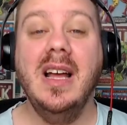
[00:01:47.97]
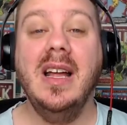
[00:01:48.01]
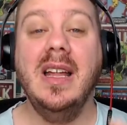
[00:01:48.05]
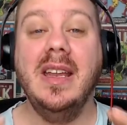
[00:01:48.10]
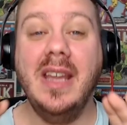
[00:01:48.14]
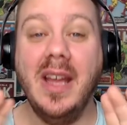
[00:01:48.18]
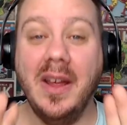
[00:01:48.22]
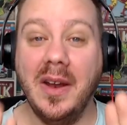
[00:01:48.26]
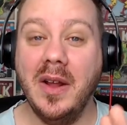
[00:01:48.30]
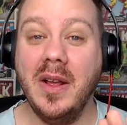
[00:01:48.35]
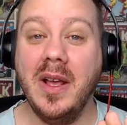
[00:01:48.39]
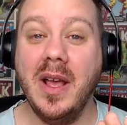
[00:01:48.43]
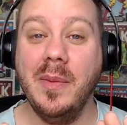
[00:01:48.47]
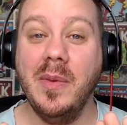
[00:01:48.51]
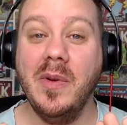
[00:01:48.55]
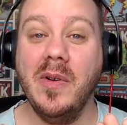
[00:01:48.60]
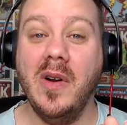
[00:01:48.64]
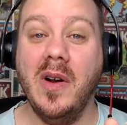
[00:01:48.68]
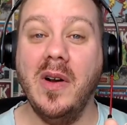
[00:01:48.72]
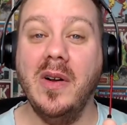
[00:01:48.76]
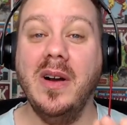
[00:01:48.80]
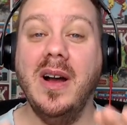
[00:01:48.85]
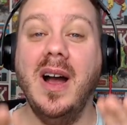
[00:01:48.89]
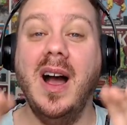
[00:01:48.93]
Now, don't get me
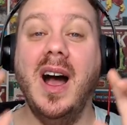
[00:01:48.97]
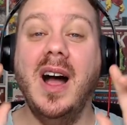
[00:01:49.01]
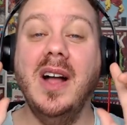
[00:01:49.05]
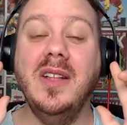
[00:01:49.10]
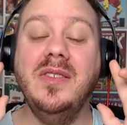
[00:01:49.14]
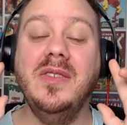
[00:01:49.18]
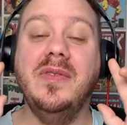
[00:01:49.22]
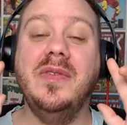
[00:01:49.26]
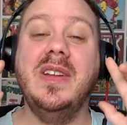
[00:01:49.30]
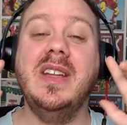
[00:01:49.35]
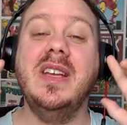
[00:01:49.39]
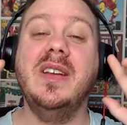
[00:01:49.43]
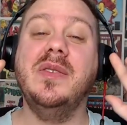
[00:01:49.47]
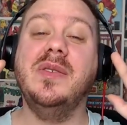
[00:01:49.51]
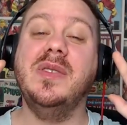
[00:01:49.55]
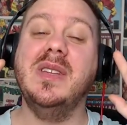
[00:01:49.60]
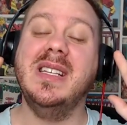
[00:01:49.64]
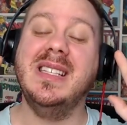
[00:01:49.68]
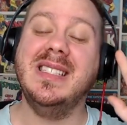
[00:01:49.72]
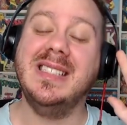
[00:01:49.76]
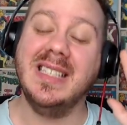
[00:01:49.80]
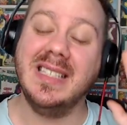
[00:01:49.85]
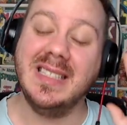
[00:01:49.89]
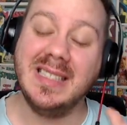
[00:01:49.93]
wrong, 100 videos
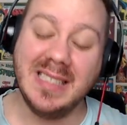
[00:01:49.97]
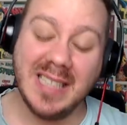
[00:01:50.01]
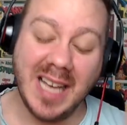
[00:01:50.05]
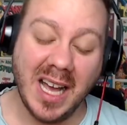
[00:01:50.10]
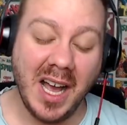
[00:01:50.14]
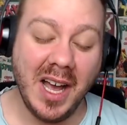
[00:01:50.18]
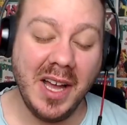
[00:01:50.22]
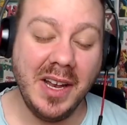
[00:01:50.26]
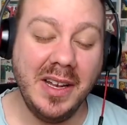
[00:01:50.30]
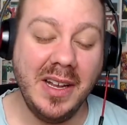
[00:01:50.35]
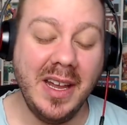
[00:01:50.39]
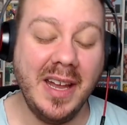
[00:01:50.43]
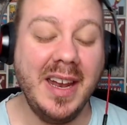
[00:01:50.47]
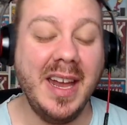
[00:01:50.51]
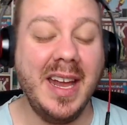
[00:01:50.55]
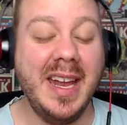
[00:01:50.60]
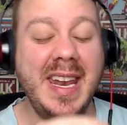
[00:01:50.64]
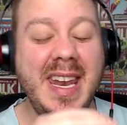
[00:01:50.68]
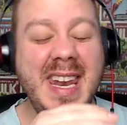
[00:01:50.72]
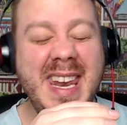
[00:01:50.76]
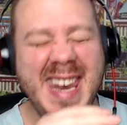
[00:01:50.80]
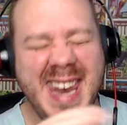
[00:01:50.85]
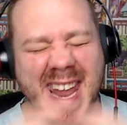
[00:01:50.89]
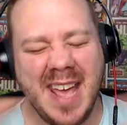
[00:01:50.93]
is a ton, and I
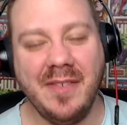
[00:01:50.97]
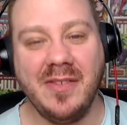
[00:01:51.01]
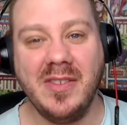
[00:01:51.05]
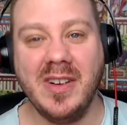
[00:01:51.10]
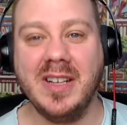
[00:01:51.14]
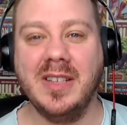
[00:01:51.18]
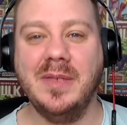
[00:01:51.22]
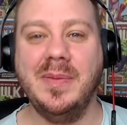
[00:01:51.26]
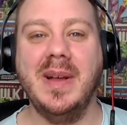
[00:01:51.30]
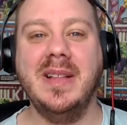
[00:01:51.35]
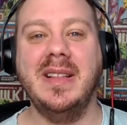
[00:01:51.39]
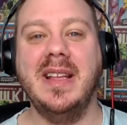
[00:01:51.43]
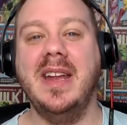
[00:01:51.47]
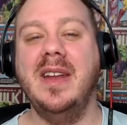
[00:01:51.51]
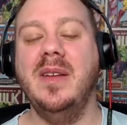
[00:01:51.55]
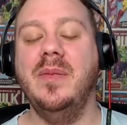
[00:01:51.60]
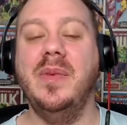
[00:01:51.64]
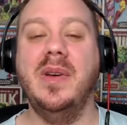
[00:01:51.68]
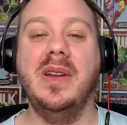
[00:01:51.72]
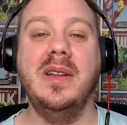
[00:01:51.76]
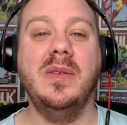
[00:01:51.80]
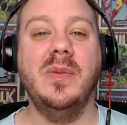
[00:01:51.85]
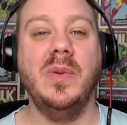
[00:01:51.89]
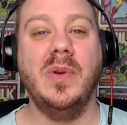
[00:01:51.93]
never expect
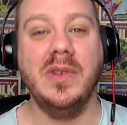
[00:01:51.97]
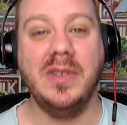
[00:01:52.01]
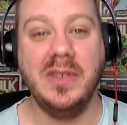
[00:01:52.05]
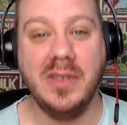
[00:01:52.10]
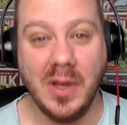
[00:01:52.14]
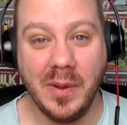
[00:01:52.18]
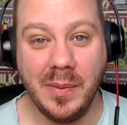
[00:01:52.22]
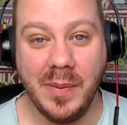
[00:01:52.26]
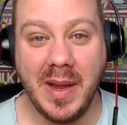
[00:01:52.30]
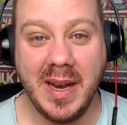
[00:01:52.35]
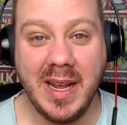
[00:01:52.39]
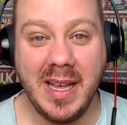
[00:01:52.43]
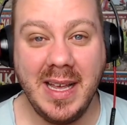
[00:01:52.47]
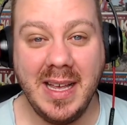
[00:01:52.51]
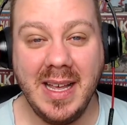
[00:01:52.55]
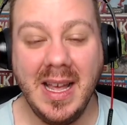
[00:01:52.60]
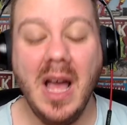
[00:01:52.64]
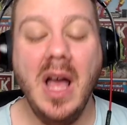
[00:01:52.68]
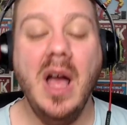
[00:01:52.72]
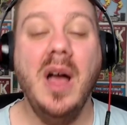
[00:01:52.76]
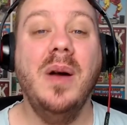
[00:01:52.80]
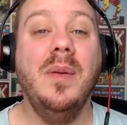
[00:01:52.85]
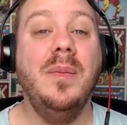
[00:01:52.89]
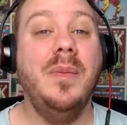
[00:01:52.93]
anybody to watch so many,
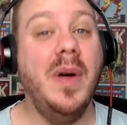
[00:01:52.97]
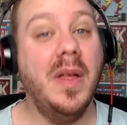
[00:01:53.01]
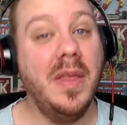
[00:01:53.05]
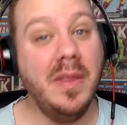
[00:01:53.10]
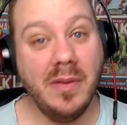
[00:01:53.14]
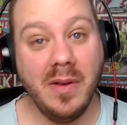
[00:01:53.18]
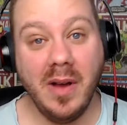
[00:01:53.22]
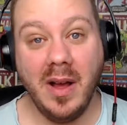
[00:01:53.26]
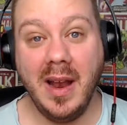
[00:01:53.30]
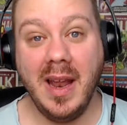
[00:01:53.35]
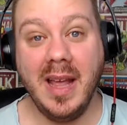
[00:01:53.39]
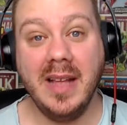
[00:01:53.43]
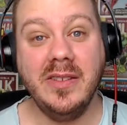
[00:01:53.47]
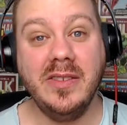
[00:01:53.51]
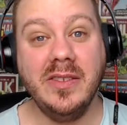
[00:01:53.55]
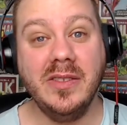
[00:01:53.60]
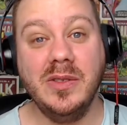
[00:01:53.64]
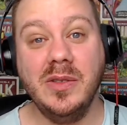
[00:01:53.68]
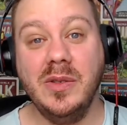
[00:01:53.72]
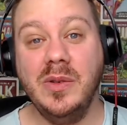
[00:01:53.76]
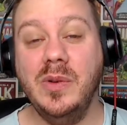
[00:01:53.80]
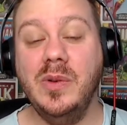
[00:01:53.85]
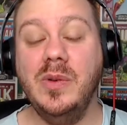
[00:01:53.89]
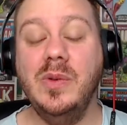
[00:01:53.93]
but there are
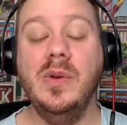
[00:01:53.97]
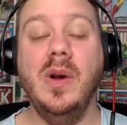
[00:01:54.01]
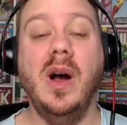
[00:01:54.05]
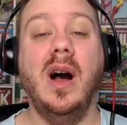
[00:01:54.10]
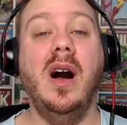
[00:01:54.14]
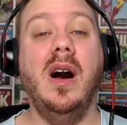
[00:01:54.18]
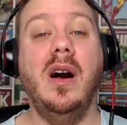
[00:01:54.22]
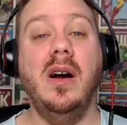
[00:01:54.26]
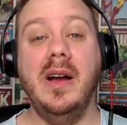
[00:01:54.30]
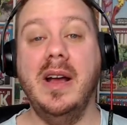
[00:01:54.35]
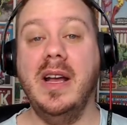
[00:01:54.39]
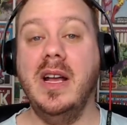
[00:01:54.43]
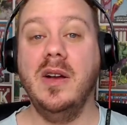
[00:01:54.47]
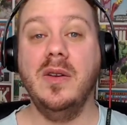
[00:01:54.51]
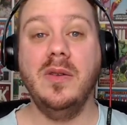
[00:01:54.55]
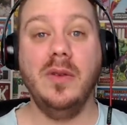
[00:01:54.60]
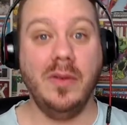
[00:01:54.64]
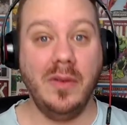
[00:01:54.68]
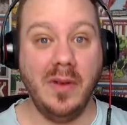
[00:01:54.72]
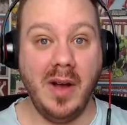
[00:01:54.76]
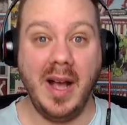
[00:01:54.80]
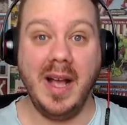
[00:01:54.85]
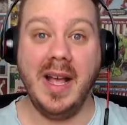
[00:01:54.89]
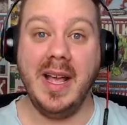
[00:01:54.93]
legends who are here,
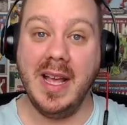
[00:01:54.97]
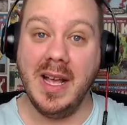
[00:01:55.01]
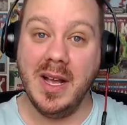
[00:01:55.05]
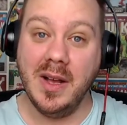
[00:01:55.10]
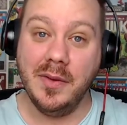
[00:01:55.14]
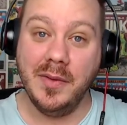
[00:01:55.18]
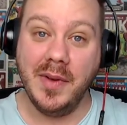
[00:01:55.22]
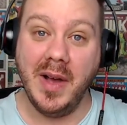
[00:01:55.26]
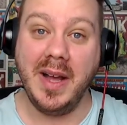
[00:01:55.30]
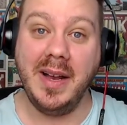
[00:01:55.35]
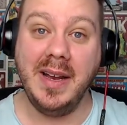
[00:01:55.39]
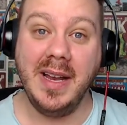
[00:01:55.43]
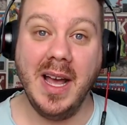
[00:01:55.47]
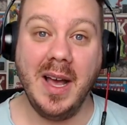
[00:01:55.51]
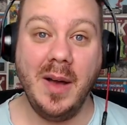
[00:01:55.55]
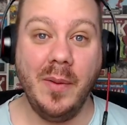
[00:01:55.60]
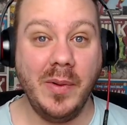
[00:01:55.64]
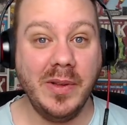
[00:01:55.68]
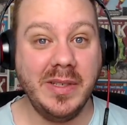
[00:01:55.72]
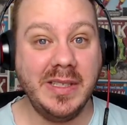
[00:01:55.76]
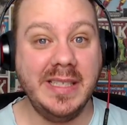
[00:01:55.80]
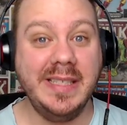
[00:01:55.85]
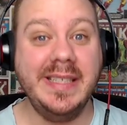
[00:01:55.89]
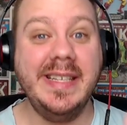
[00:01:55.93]
right here, right now,
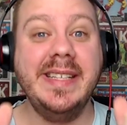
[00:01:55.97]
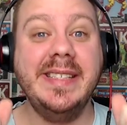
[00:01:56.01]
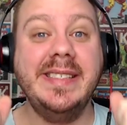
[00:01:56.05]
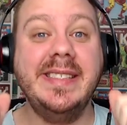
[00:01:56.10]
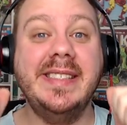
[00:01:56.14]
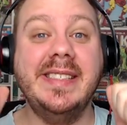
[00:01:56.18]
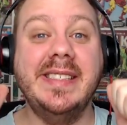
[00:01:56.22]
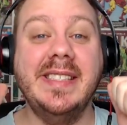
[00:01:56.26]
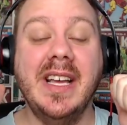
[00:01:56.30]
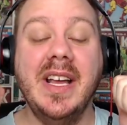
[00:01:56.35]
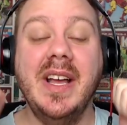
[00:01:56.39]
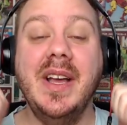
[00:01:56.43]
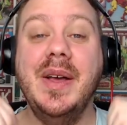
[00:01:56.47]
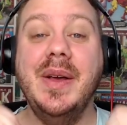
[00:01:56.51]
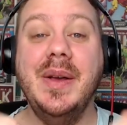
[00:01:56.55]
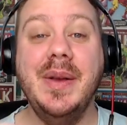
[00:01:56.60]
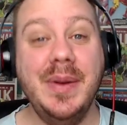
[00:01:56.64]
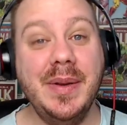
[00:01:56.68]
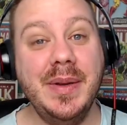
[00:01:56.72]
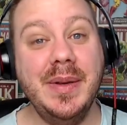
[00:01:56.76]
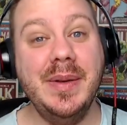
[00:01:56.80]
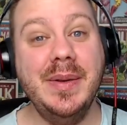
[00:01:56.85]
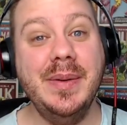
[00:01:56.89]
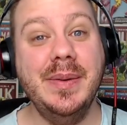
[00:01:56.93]
watching this,
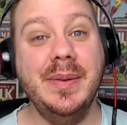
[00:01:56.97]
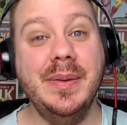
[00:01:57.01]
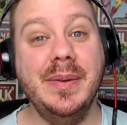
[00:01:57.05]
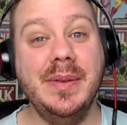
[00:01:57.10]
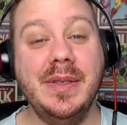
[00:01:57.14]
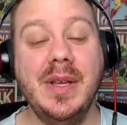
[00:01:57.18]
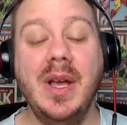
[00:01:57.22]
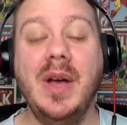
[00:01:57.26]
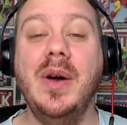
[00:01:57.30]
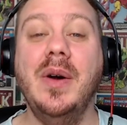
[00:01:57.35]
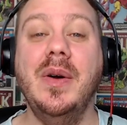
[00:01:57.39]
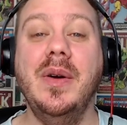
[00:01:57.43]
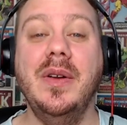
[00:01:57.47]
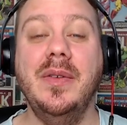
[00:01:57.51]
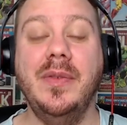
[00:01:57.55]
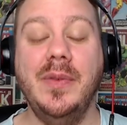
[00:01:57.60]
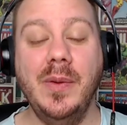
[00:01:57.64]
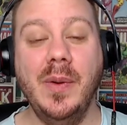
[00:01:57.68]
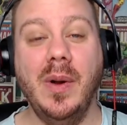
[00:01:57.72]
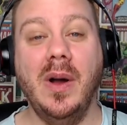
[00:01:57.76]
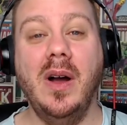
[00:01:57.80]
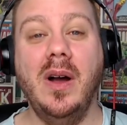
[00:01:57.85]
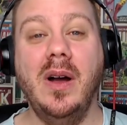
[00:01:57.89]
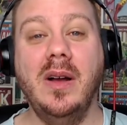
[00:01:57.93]
who do. So, if
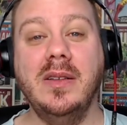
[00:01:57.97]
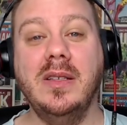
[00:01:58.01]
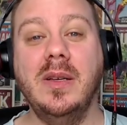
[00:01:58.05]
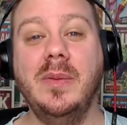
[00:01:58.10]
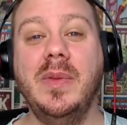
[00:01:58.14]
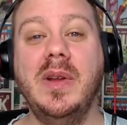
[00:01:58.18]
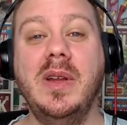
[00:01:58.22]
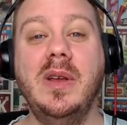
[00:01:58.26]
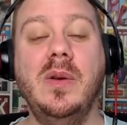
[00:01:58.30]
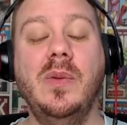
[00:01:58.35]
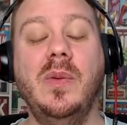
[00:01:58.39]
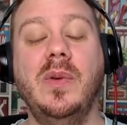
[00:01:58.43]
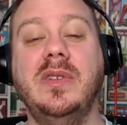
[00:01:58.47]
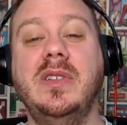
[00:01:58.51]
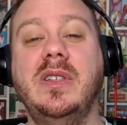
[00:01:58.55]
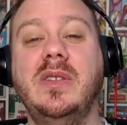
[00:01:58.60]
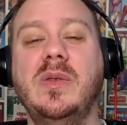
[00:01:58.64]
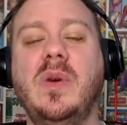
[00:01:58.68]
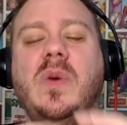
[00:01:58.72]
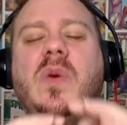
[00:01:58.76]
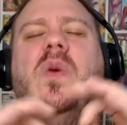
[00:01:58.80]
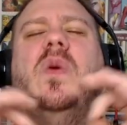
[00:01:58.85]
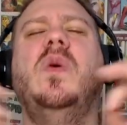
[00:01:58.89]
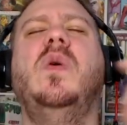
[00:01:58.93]
you are somebody who watches
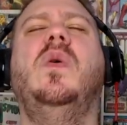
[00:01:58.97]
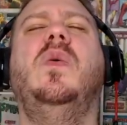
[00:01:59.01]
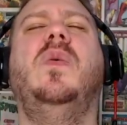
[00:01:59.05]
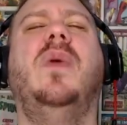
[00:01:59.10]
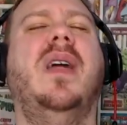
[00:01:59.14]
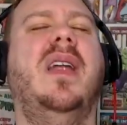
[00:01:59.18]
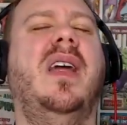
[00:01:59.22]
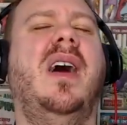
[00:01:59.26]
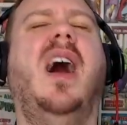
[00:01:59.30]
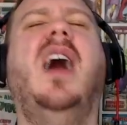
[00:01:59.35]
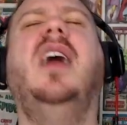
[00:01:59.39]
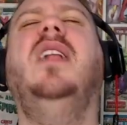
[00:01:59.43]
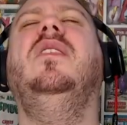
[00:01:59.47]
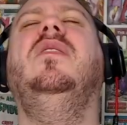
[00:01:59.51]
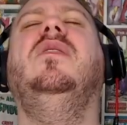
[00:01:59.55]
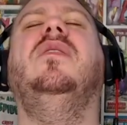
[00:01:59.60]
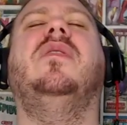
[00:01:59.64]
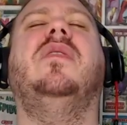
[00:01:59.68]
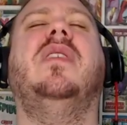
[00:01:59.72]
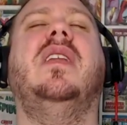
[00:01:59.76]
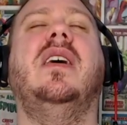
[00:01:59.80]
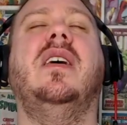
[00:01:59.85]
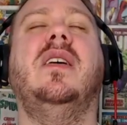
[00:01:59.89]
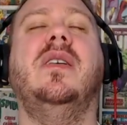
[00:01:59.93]
all
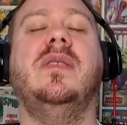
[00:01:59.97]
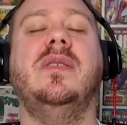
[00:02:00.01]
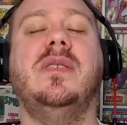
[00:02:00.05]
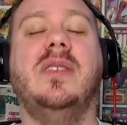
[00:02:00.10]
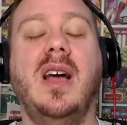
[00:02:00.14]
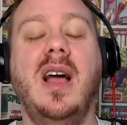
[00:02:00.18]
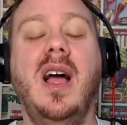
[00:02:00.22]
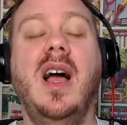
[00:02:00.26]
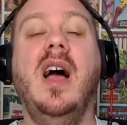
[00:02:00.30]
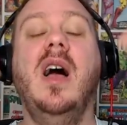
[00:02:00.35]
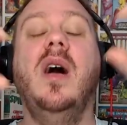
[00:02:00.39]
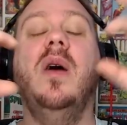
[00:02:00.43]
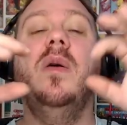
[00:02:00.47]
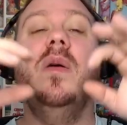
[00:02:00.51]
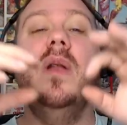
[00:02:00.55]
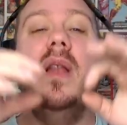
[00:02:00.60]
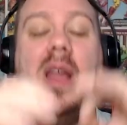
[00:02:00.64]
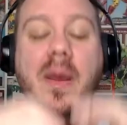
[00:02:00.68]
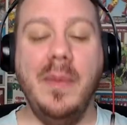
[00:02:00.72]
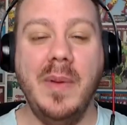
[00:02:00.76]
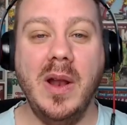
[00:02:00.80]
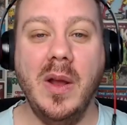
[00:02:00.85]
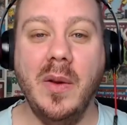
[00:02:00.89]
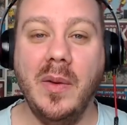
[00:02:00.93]
100 videos,
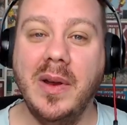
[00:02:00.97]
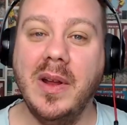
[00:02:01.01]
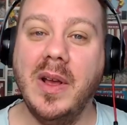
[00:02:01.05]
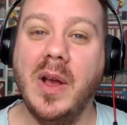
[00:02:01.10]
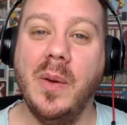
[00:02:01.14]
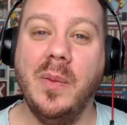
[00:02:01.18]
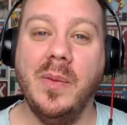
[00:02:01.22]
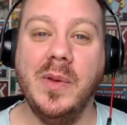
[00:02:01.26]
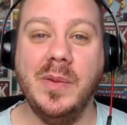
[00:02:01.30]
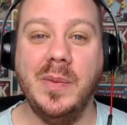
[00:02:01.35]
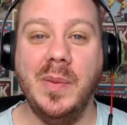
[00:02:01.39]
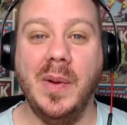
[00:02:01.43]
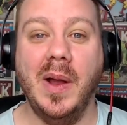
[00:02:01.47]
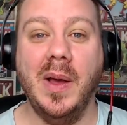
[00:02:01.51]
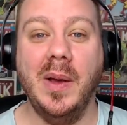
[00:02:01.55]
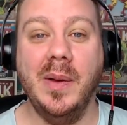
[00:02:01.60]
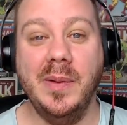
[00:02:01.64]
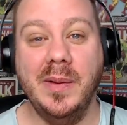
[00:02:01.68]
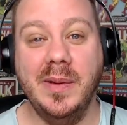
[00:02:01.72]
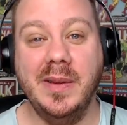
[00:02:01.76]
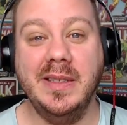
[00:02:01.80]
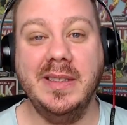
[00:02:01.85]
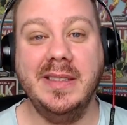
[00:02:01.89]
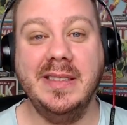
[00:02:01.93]
let me know in the comments below,
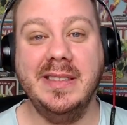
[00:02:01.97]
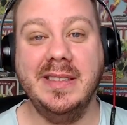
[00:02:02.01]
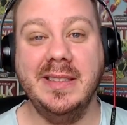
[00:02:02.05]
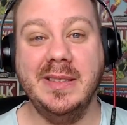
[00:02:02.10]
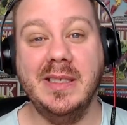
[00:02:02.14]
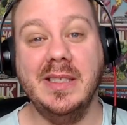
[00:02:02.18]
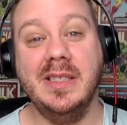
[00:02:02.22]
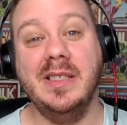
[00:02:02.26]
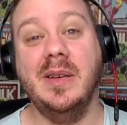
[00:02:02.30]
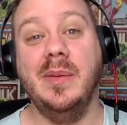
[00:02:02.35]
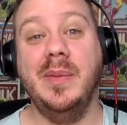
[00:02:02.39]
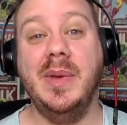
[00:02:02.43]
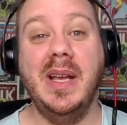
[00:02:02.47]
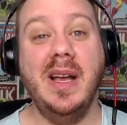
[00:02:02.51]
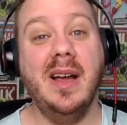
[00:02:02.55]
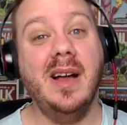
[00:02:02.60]
because it'd be